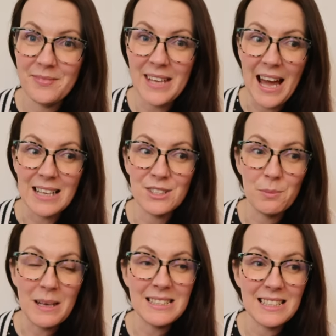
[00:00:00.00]
yeah,
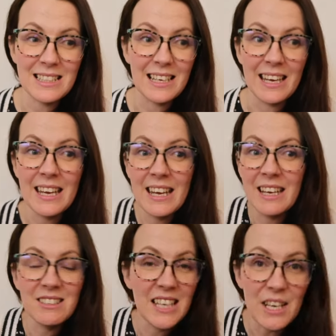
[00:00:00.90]
so basically,
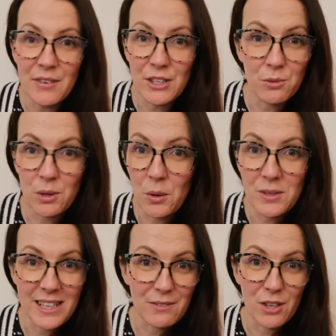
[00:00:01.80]
if I'd
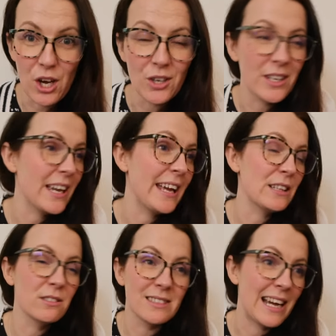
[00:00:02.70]
uploaded that vlog,
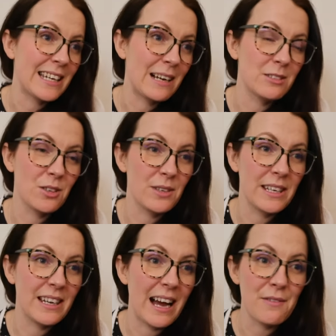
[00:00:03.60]
it looked like I was
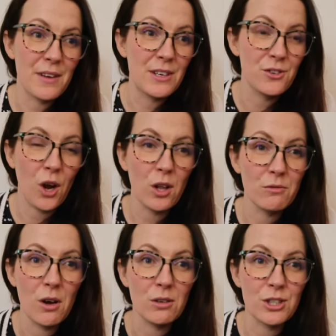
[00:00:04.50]
only having
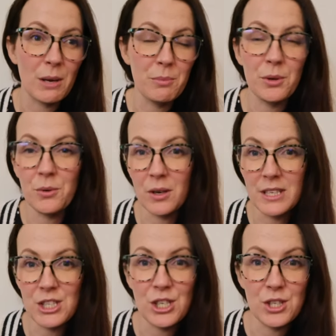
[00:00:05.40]
toilet roll, shampoo,
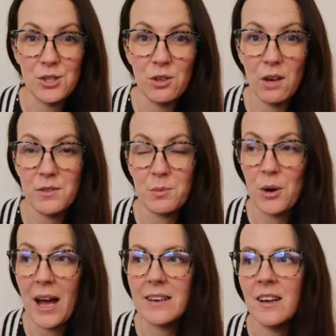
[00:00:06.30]
conditioner, two loaves of
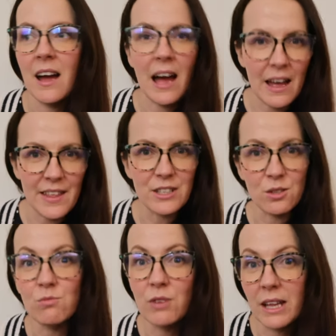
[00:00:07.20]
bread, and then
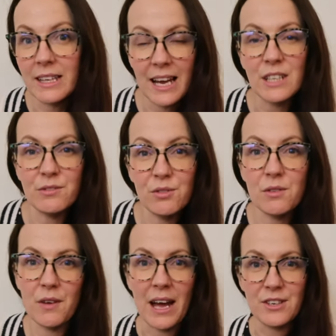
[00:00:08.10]
some really nice fruit
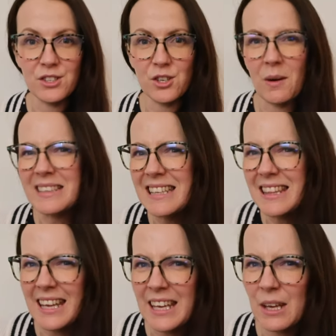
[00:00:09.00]
and veg. So I
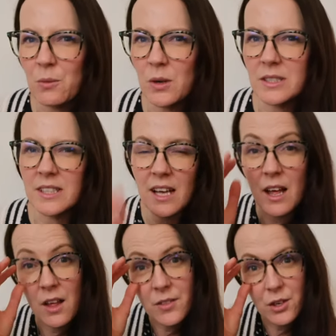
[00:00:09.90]
didn't think it was
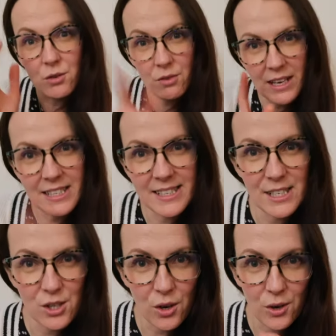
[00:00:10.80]
the
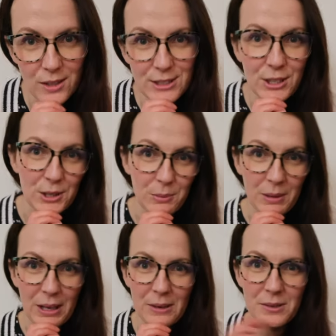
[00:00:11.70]
greatest haul to
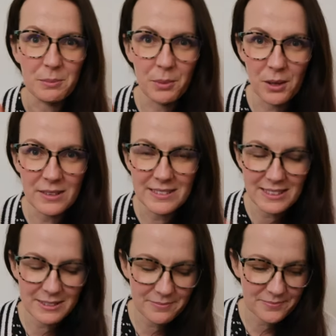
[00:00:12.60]
upload.
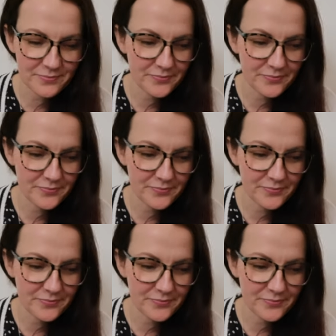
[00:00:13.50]
But